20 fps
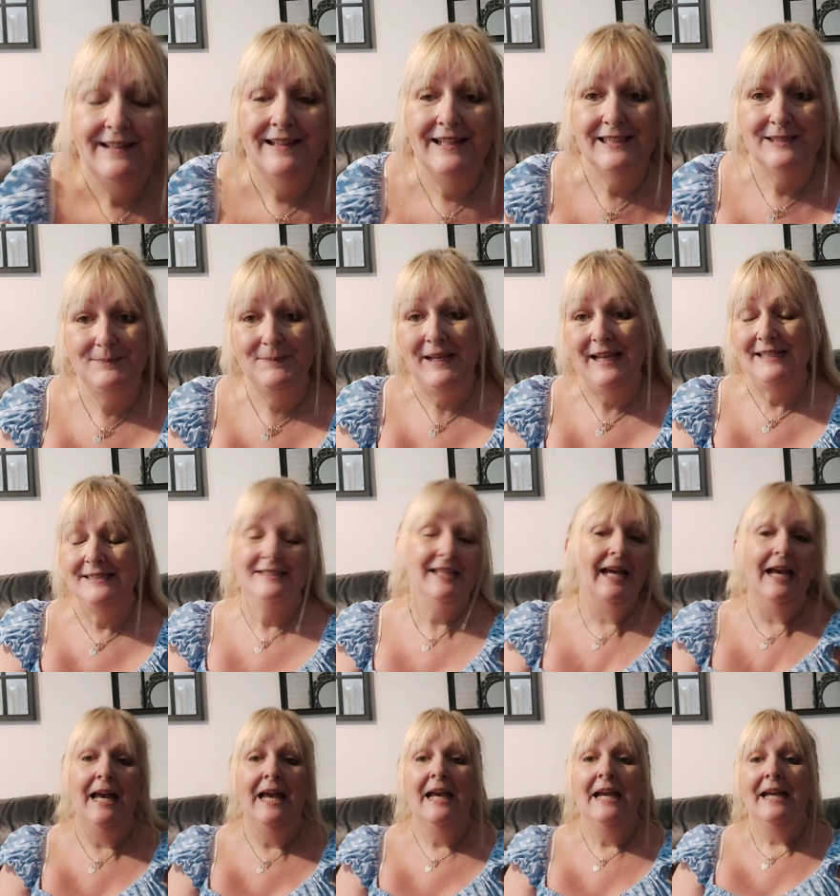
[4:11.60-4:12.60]
That's
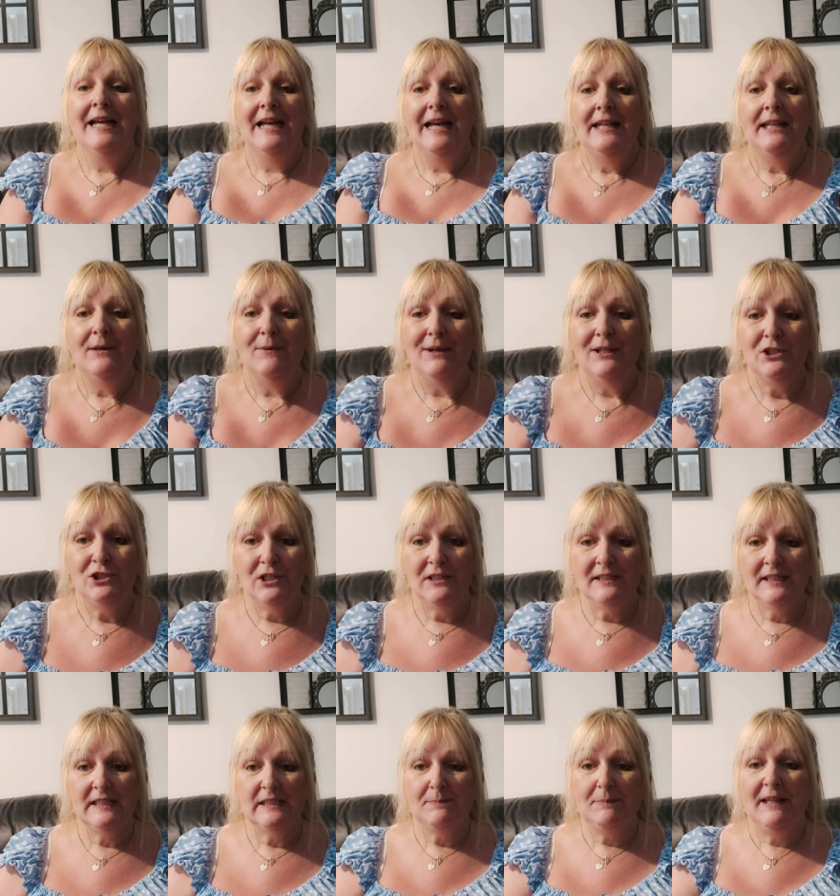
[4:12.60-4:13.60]
better. Now, I should
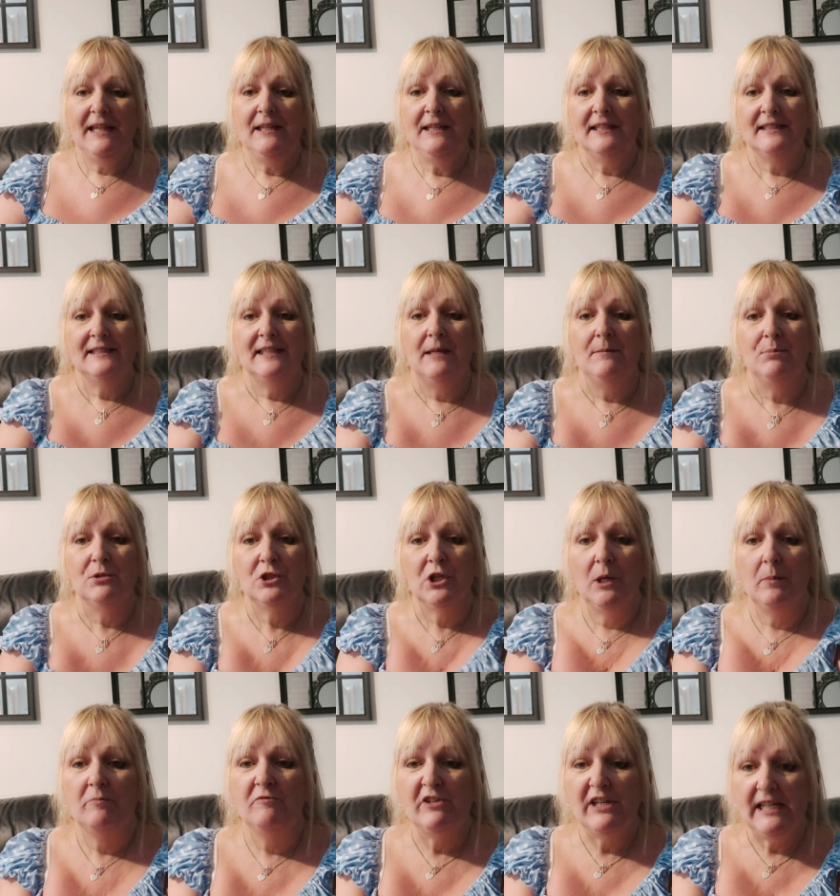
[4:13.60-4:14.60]
explain the tip
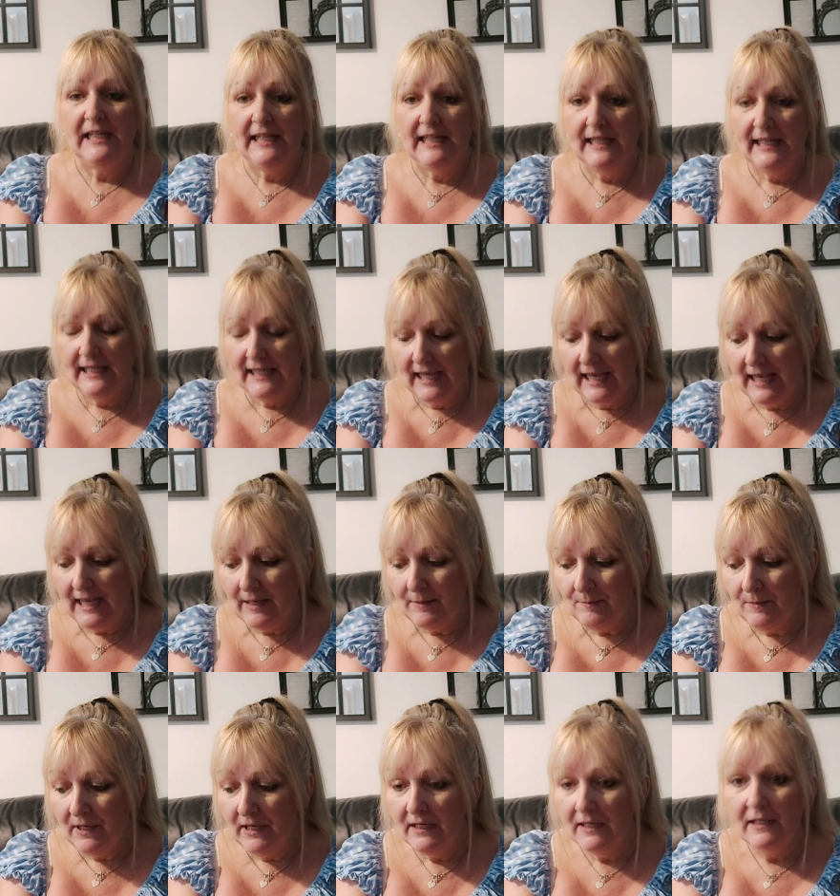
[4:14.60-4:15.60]
shop, really.
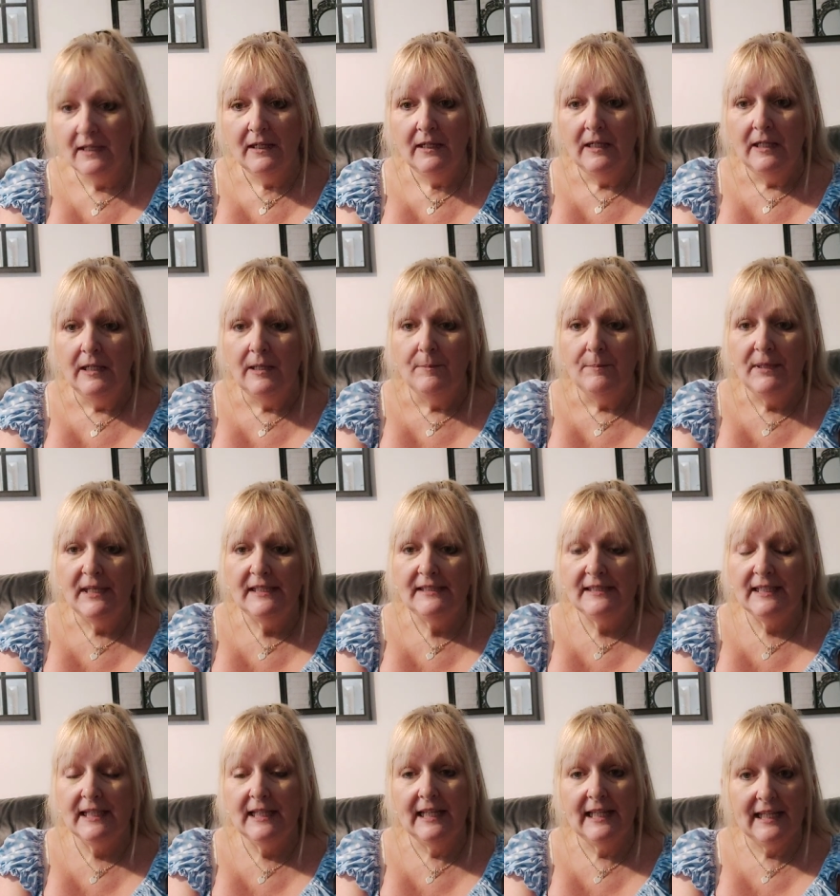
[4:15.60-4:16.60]

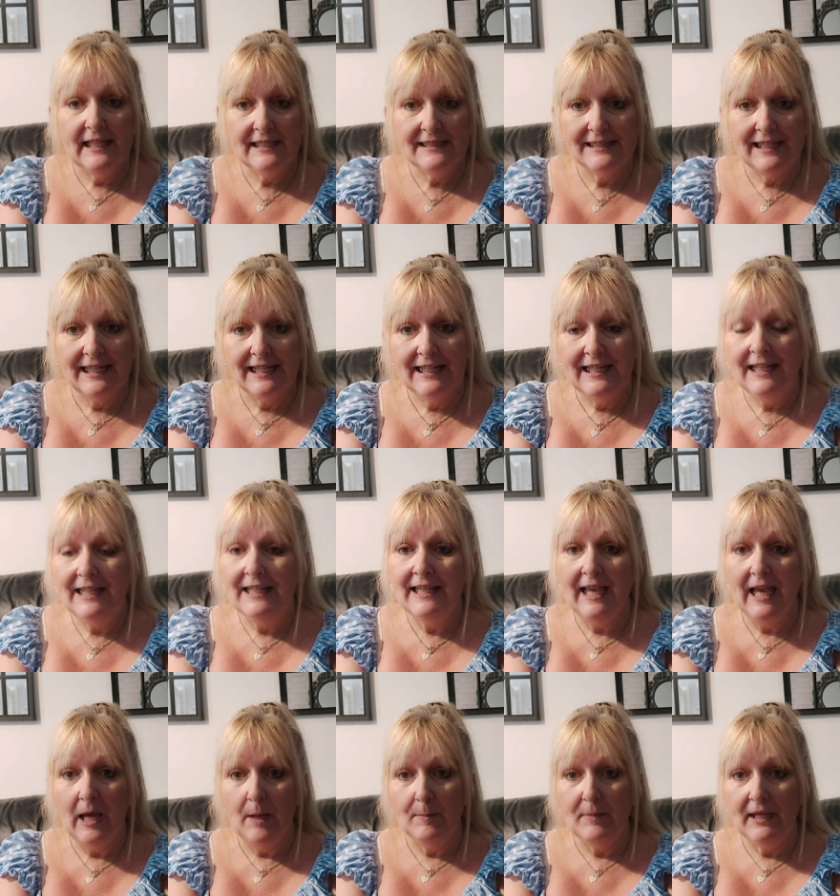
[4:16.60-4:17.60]
Basically, it's like a little
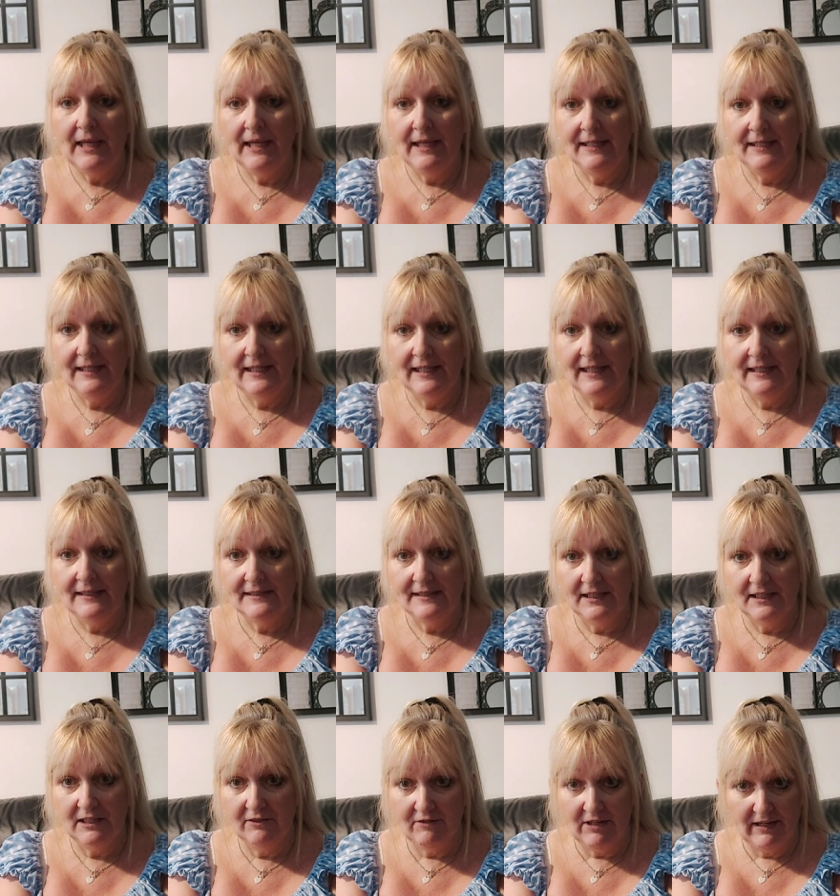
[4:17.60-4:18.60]
cabin. It's
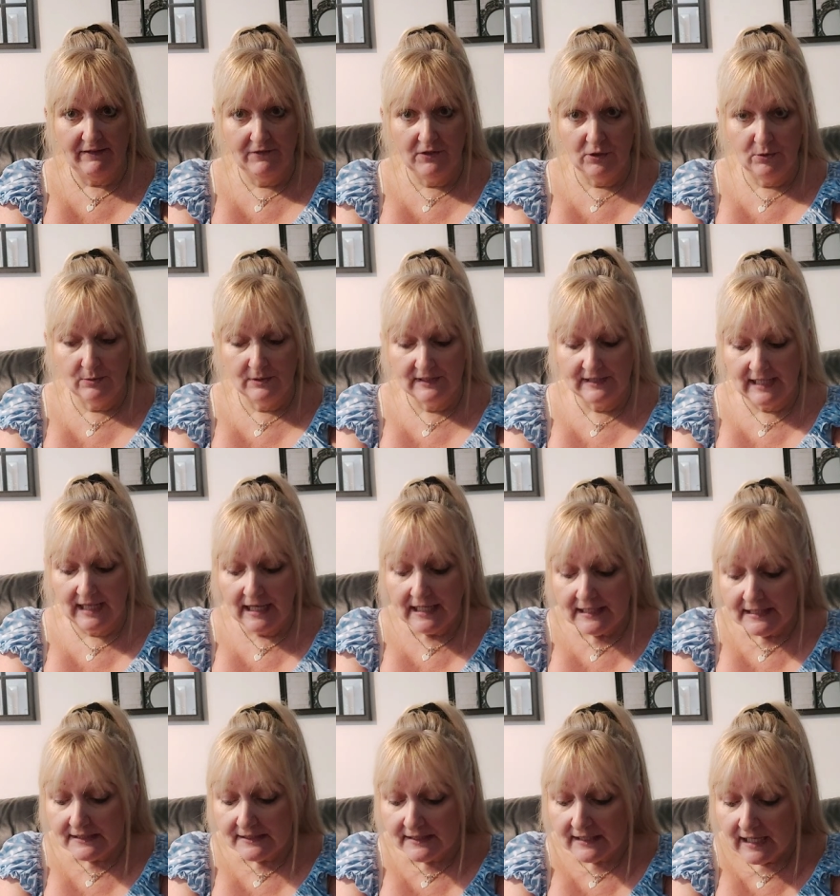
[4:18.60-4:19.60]
at the refuse
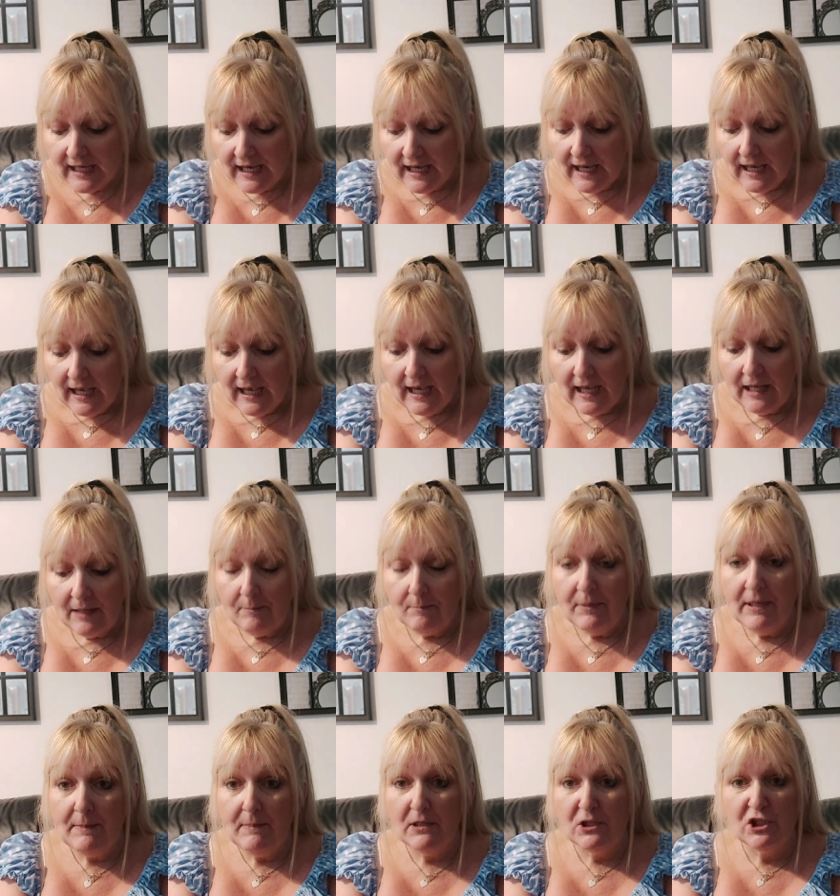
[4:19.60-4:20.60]
site, and
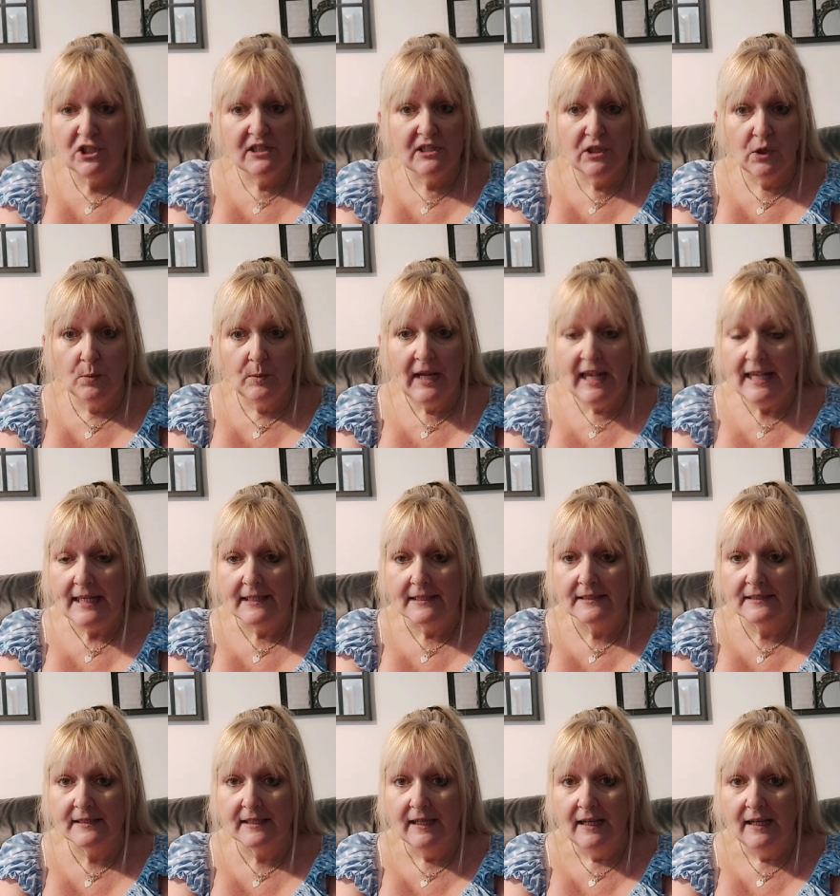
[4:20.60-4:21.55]
people just donate.